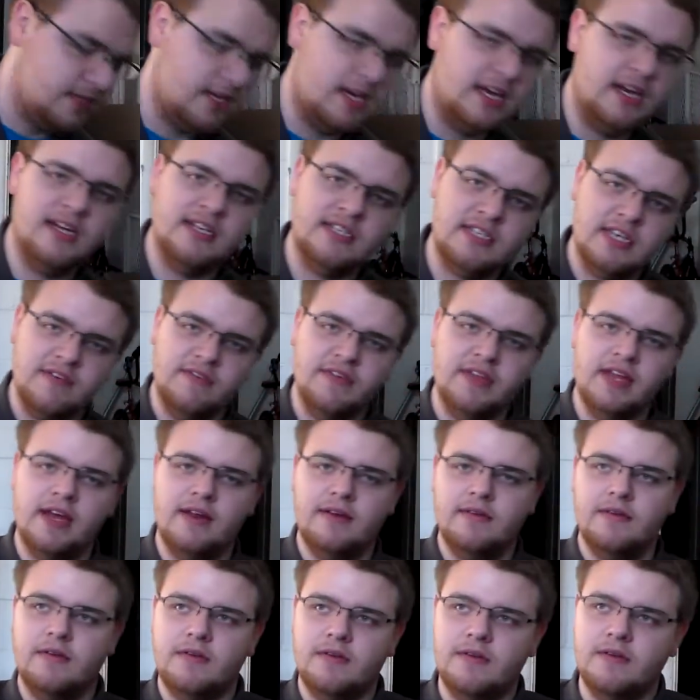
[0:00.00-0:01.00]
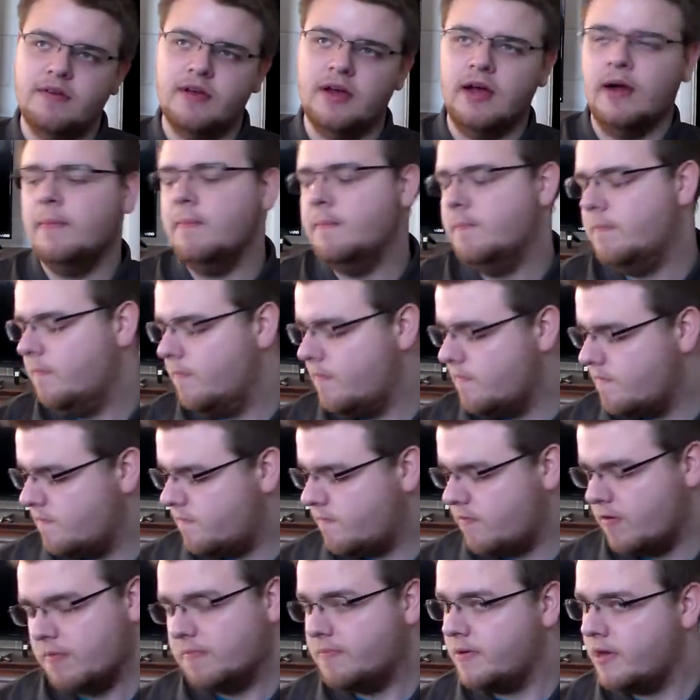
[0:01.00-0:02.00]
Kind of saving that
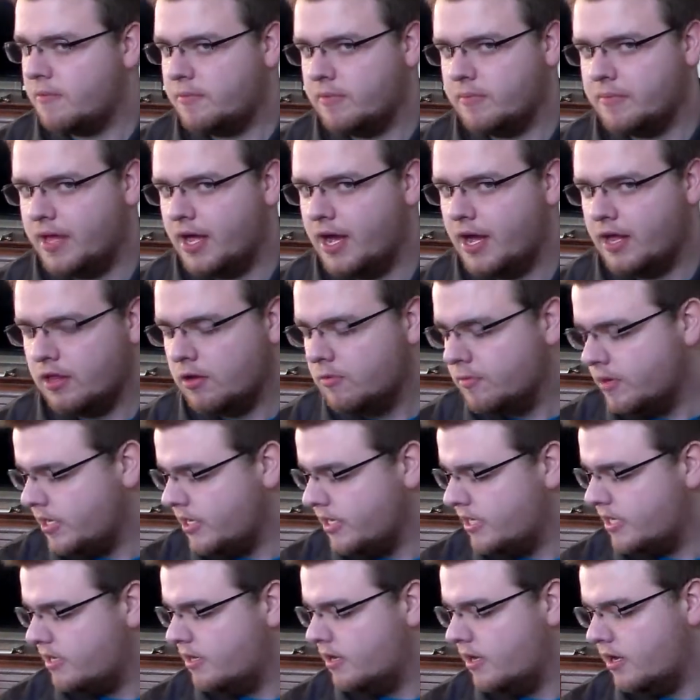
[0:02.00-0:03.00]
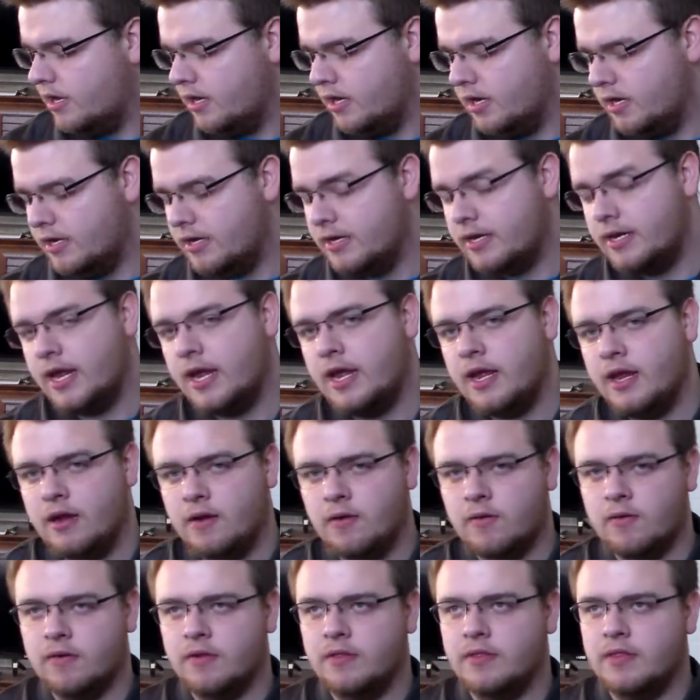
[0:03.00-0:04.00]
for probably Halloween day
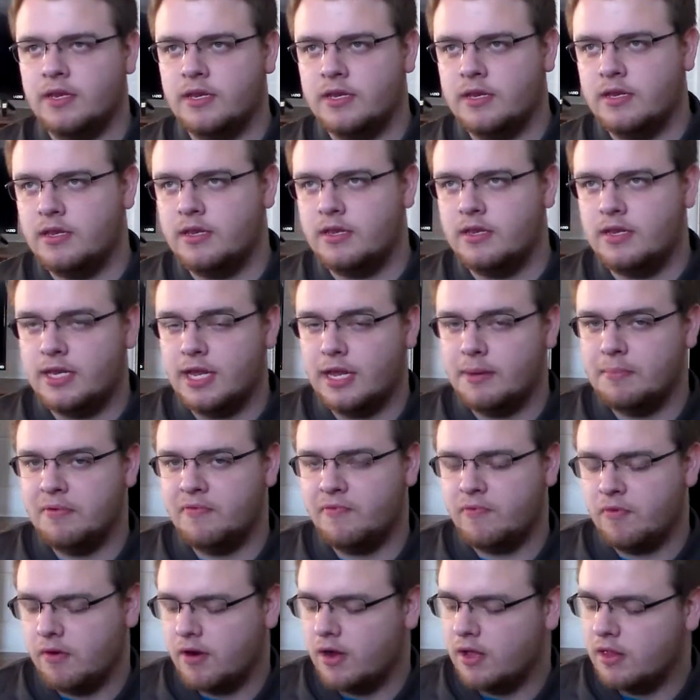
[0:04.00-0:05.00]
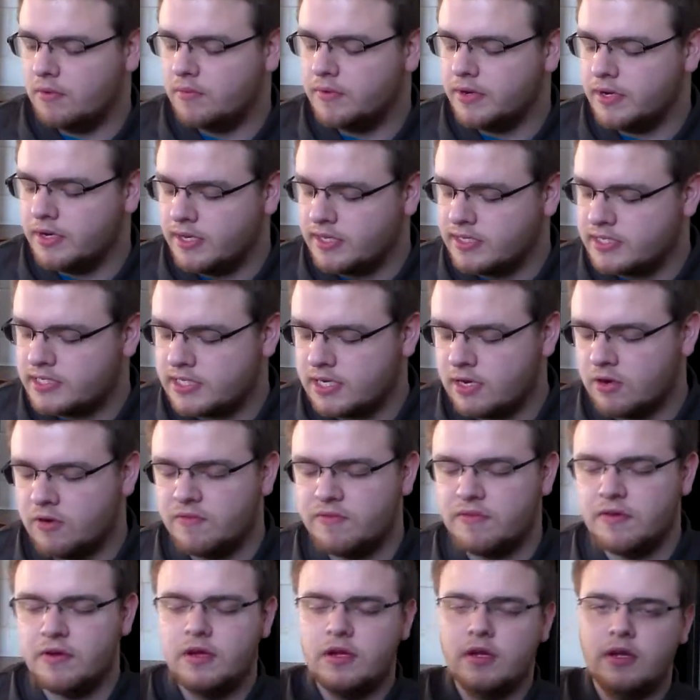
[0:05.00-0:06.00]
or the day before Halloween
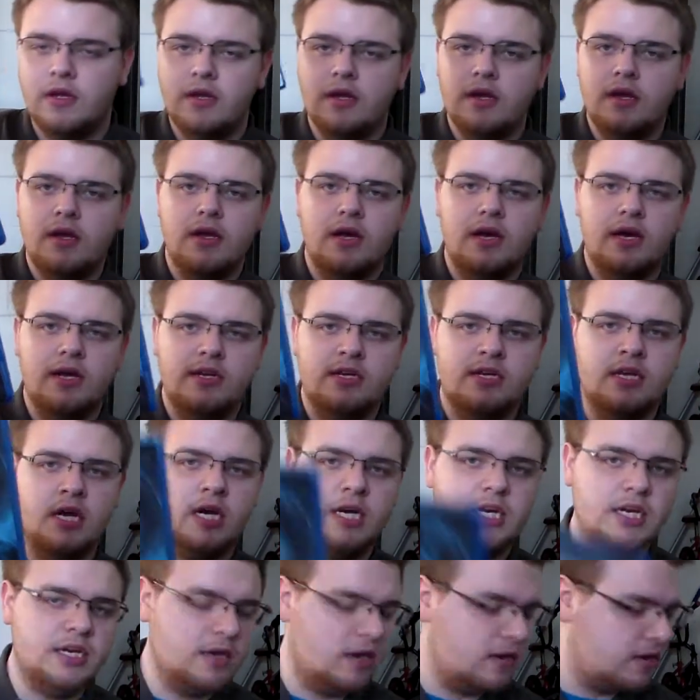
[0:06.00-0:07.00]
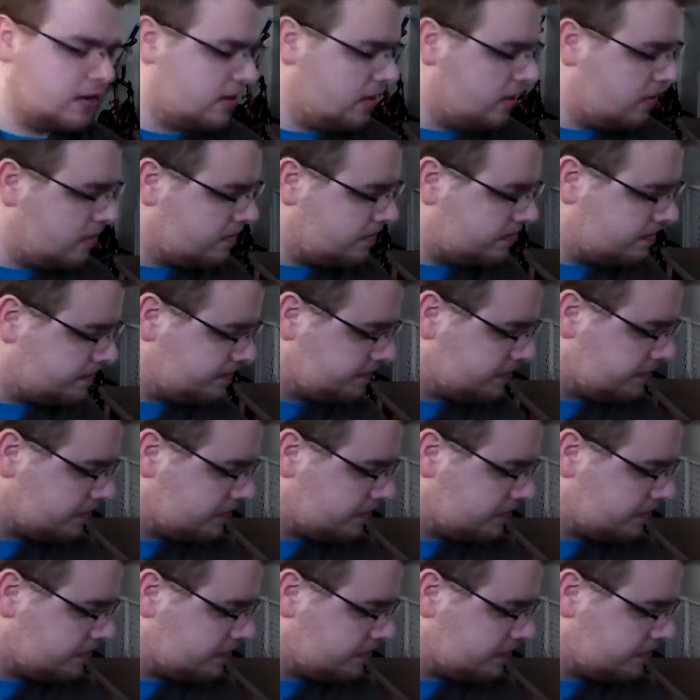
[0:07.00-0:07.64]
itself. Donnie Darko.